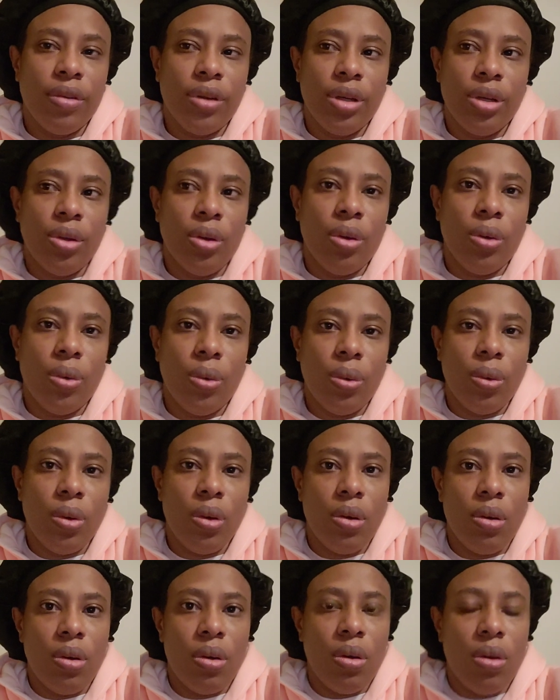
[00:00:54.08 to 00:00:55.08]
for
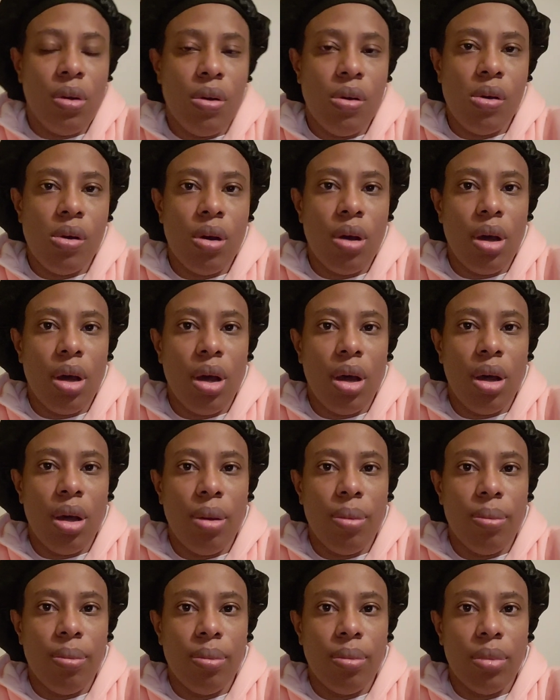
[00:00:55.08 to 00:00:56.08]
now,
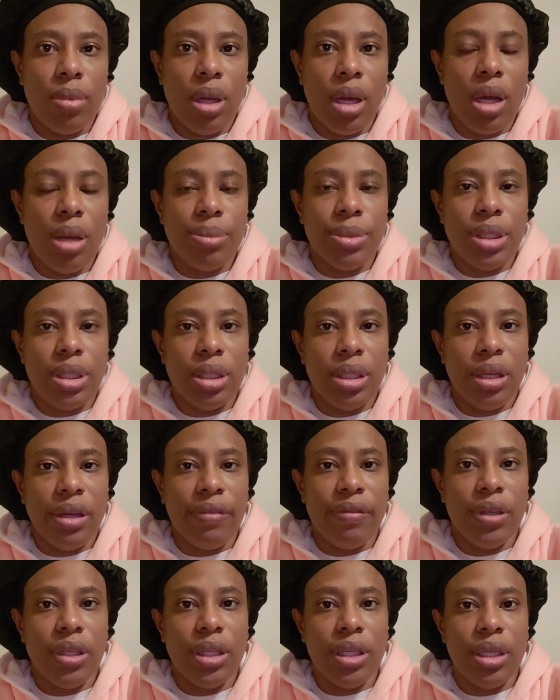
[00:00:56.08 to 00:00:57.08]
I'm still
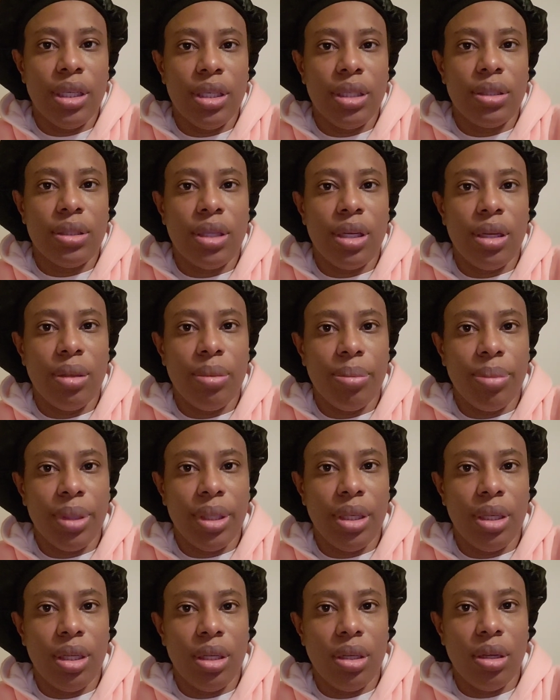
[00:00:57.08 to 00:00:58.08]
having aches and
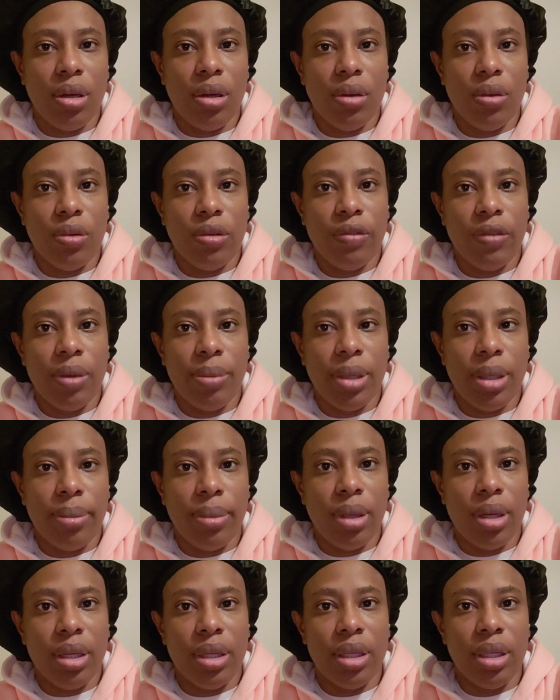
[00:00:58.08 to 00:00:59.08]
pain all over my
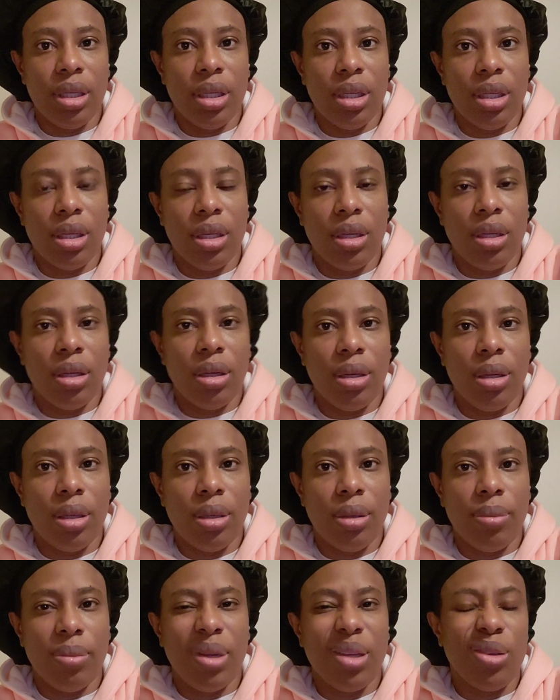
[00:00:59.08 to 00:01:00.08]
body.
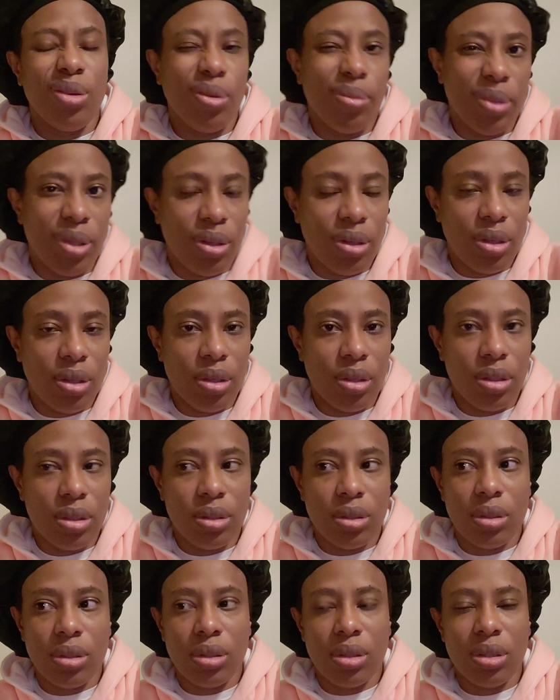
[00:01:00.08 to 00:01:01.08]
My tummy
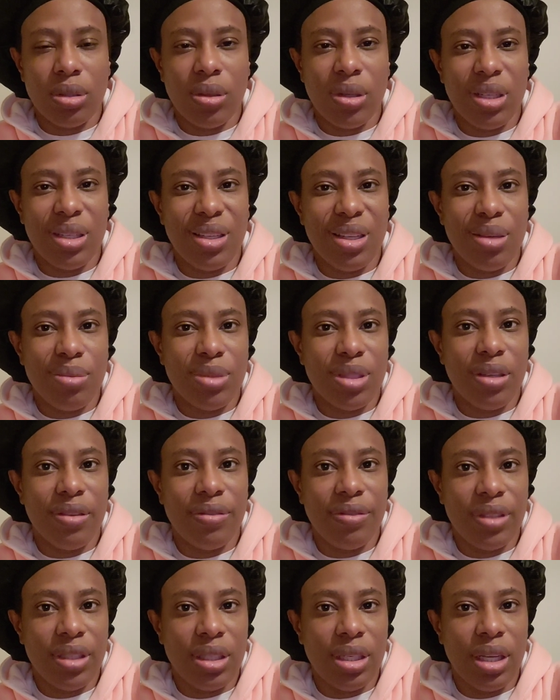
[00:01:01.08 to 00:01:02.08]
hurts, so at times
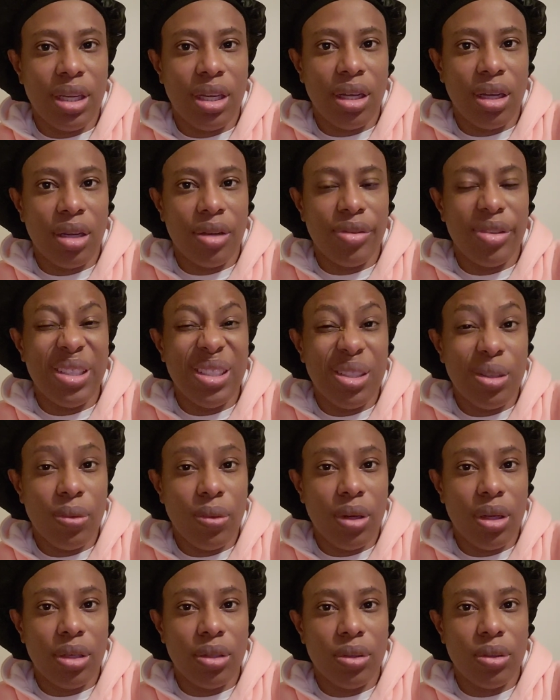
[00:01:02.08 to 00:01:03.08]
I feel like I really
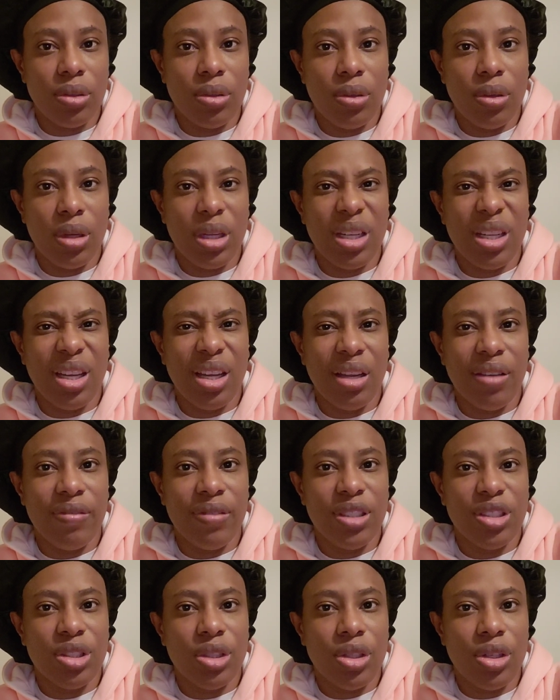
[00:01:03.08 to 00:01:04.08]
want to go, and I
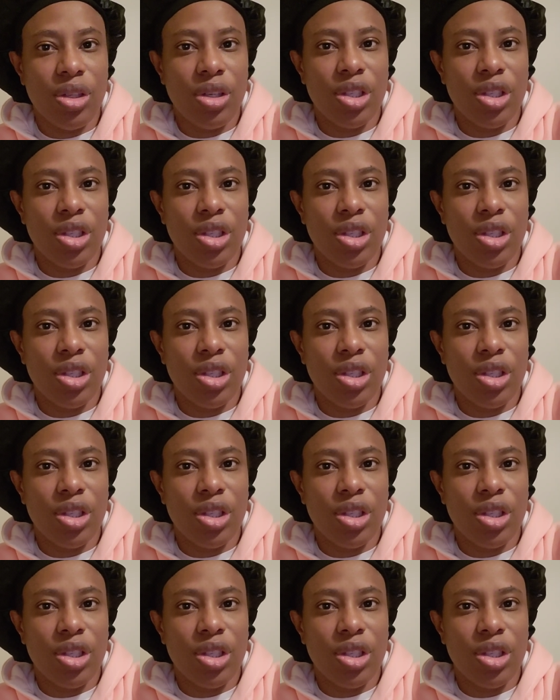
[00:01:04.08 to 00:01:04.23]
have this